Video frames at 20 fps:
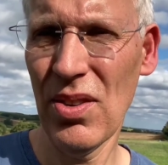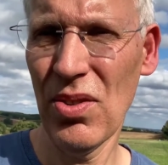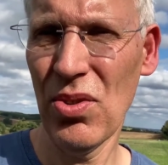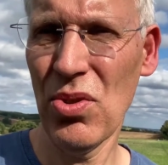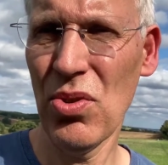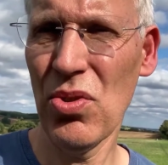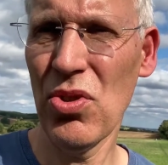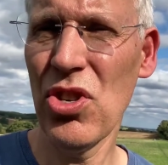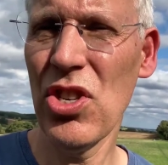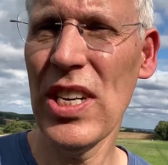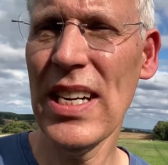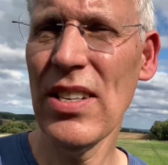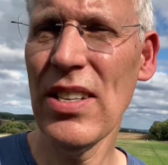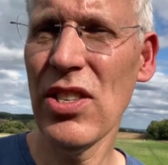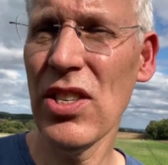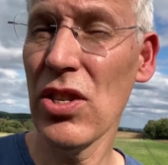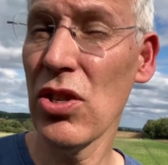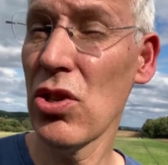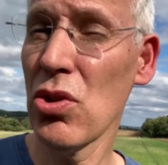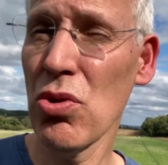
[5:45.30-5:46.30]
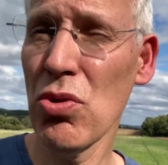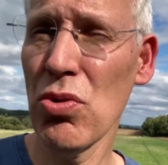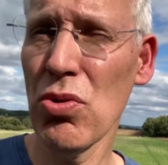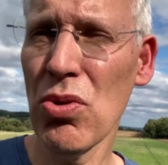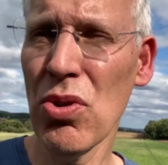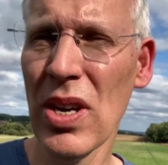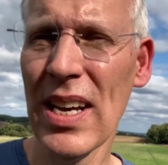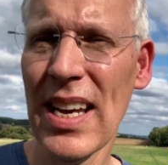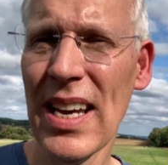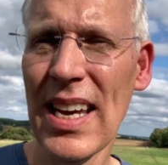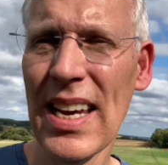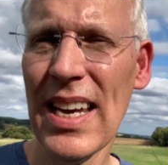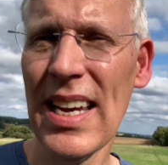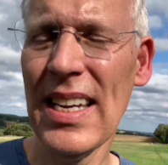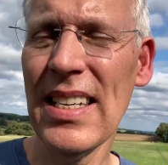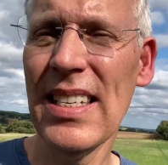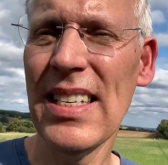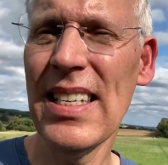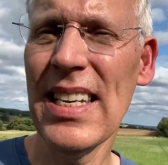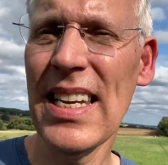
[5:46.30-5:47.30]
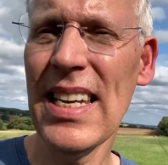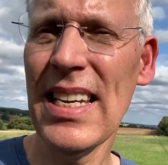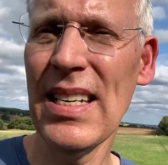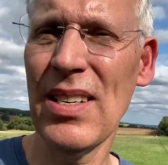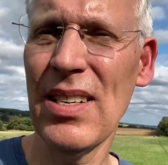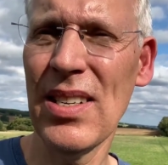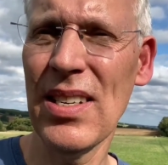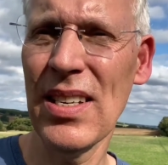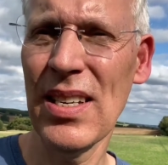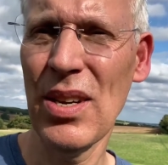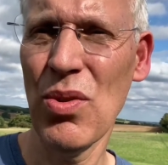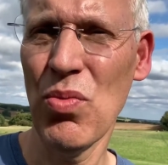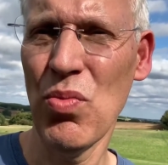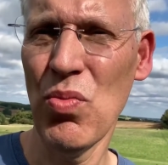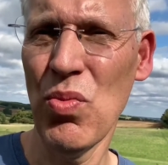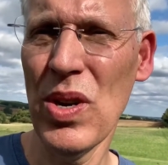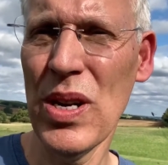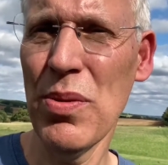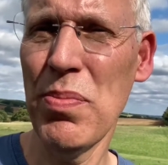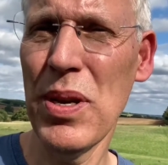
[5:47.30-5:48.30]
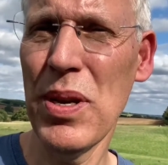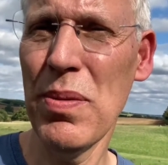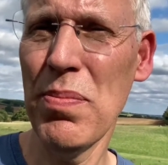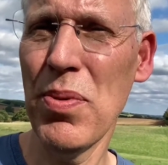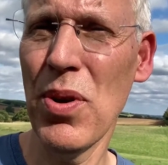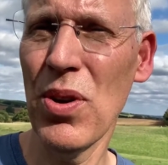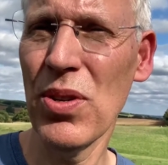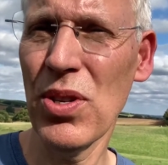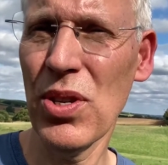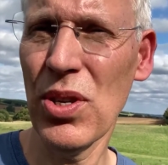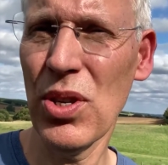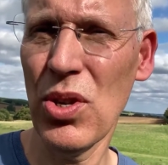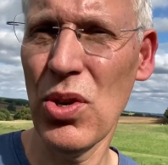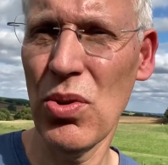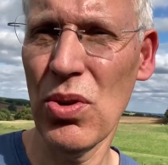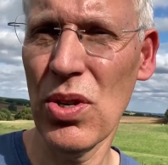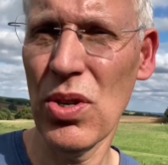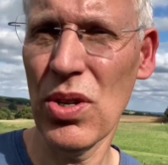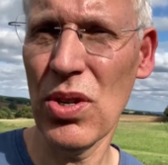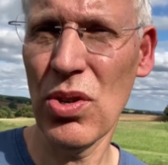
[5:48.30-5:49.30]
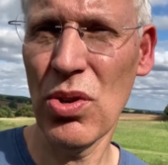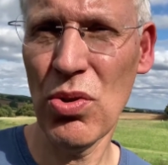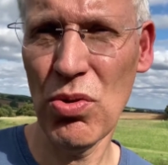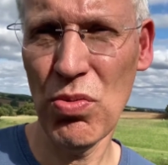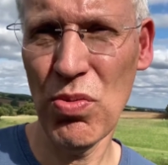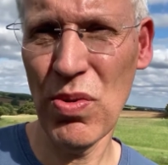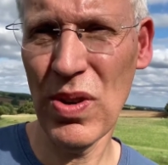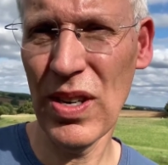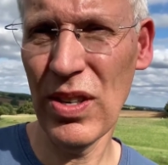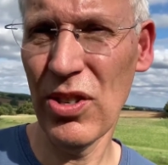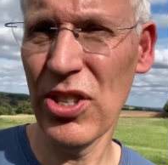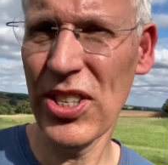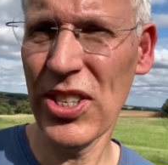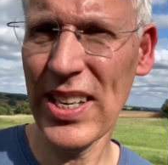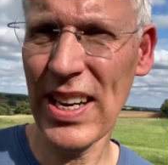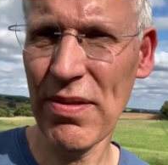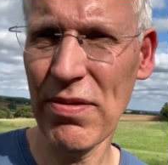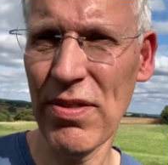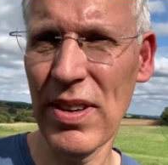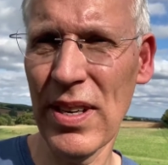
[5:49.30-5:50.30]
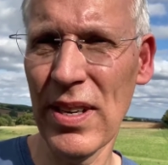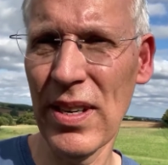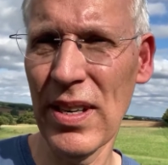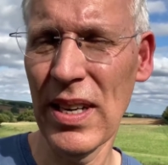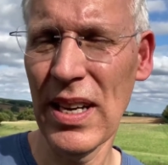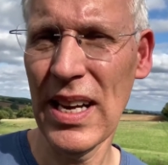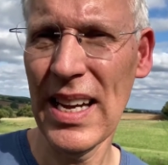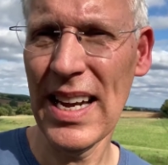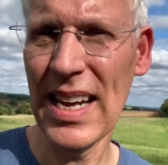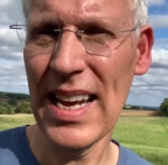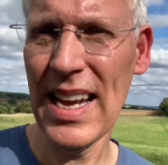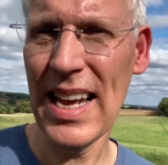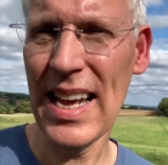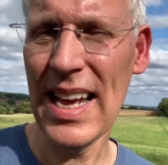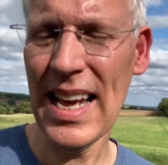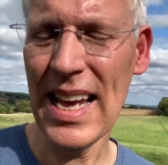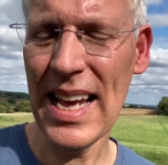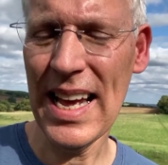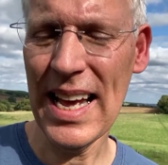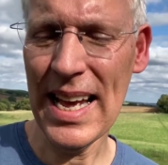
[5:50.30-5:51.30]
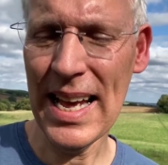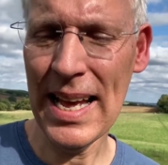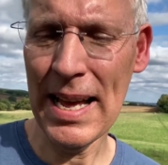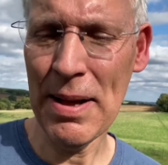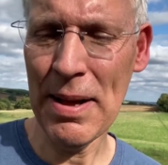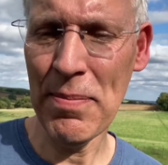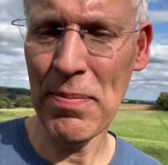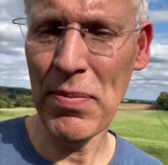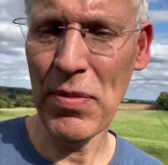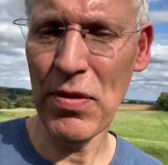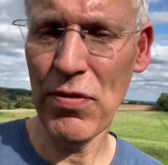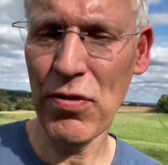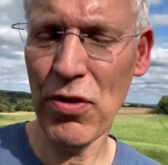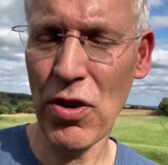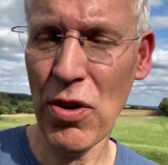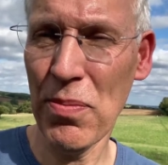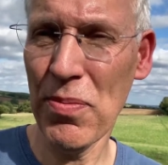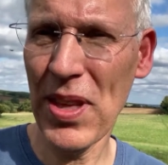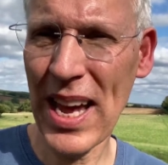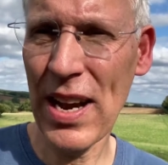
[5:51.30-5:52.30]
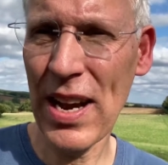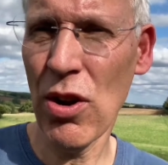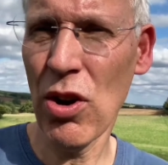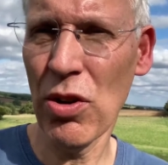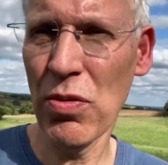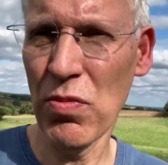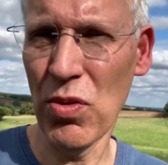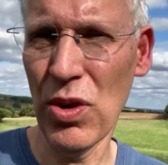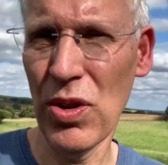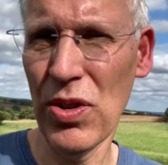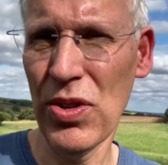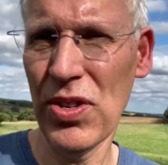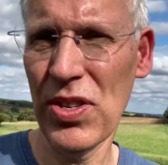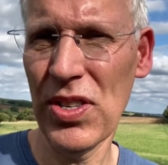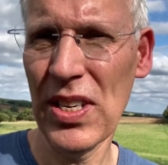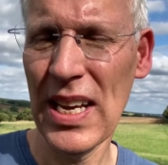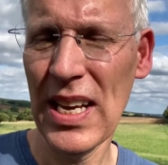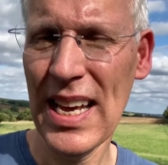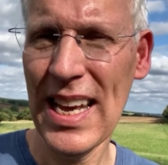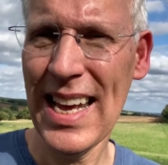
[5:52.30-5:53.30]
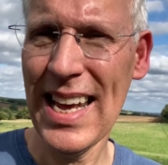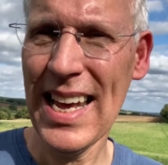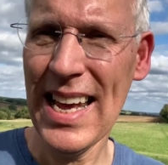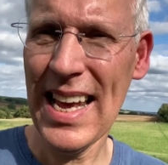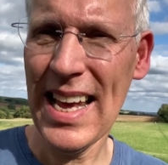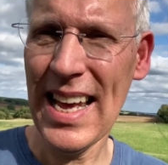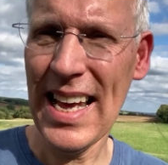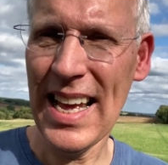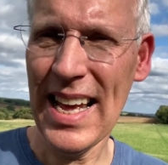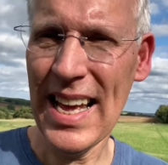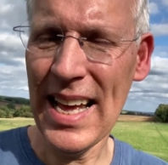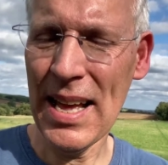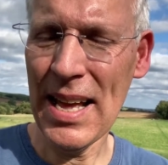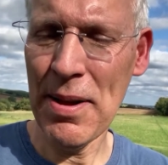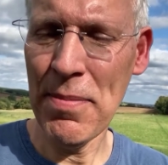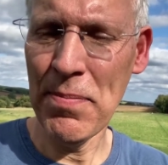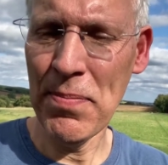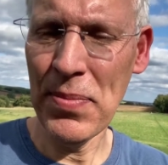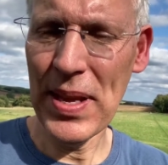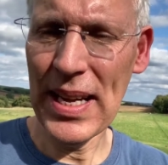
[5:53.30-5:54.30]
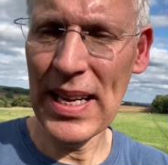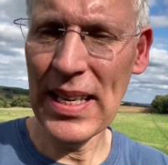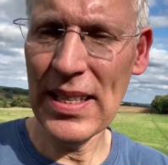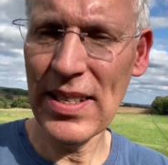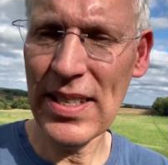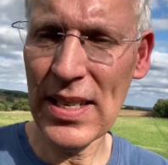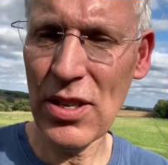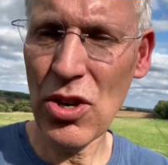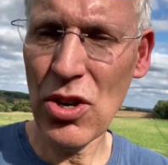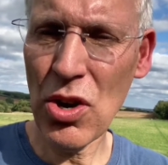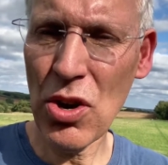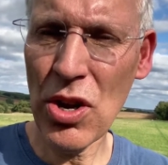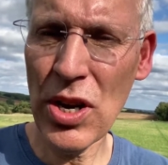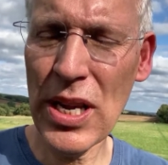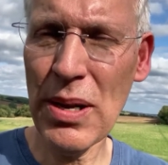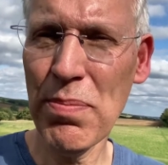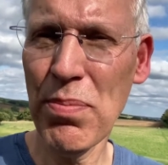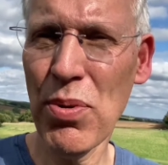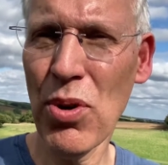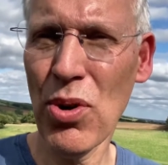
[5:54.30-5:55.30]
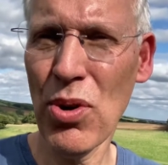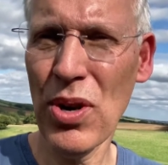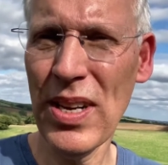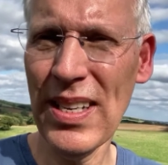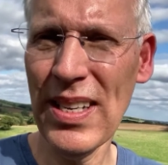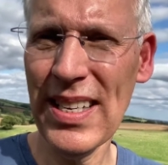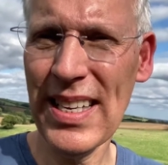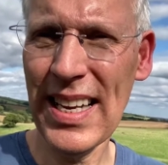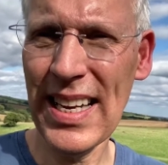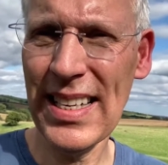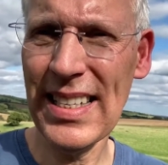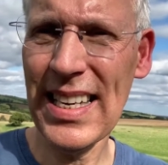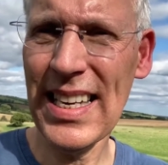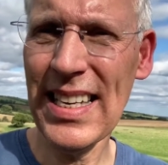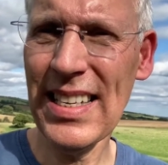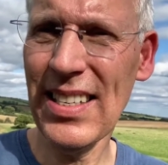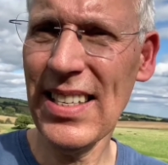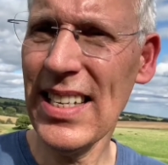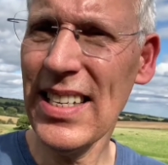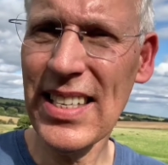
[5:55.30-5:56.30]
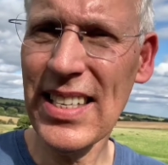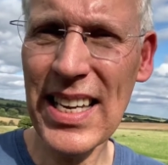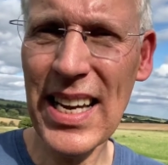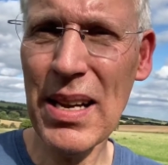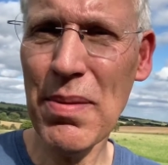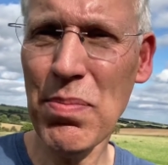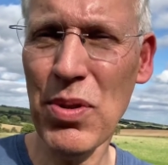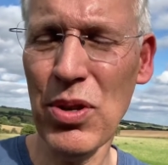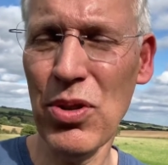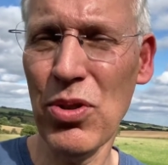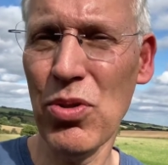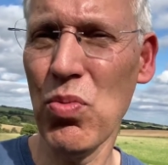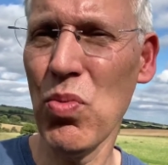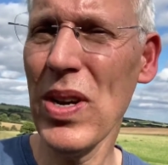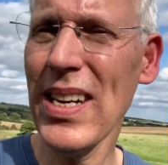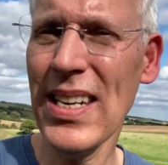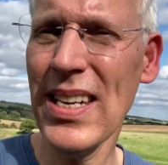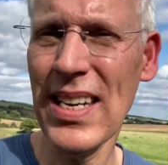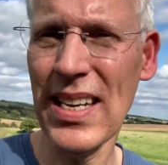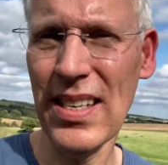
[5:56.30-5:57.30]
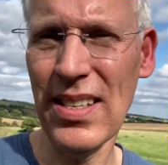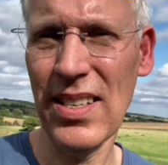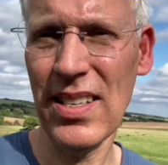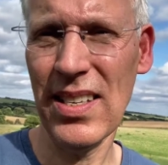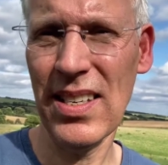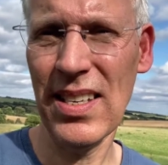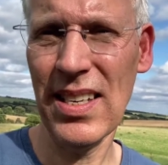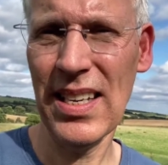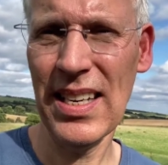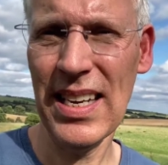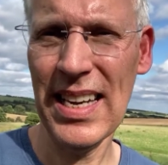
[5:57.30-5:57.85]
to Jesus, who indeed will be persecuted, who will suffer from then onwards. It's a turning point that his disciples witness